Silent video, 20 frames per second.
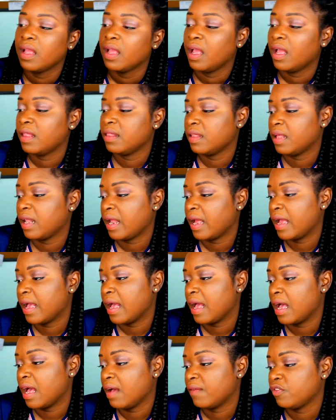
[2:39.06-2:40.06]
And then I
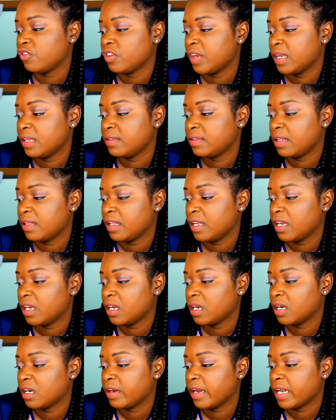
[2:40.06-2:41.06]
have Chase in
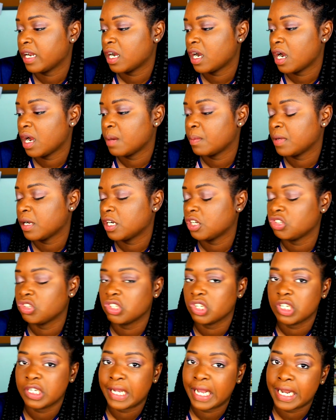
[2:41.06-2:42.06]
there, Credit Karma, because
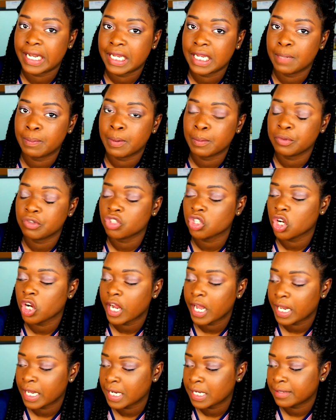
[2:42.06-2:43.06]
you know you got to keep up with your
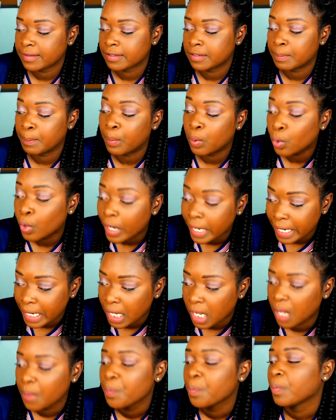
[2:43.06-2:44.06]
credit because it's
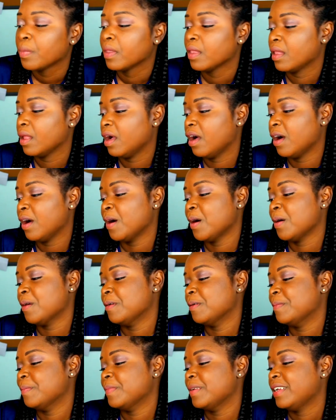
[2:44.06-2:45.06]
important.
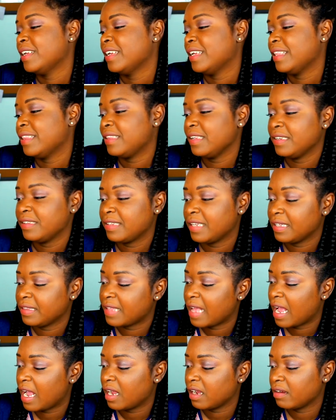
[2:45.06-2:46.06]
Things
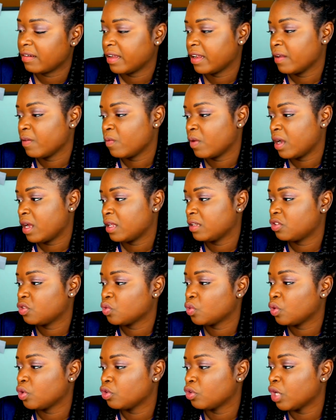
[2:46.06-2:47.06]
like that, Credit One,
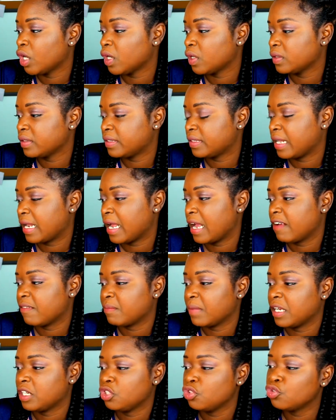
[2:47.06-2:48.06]
school loans. Then I
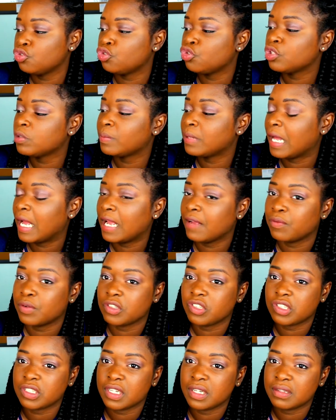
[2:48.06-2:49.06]
have my YouTube Life,
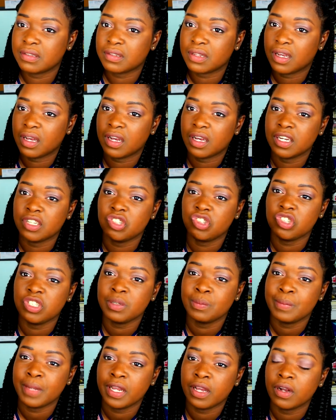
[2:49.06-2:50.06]
which is
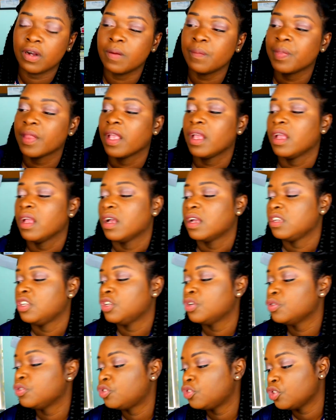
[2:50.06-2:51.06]
Gmail,
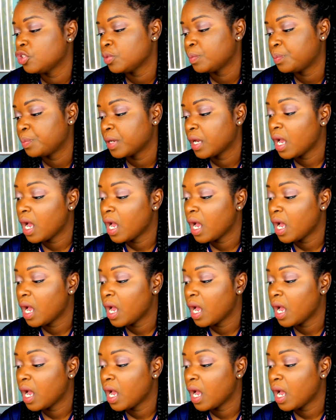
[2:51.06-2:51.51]
YouTube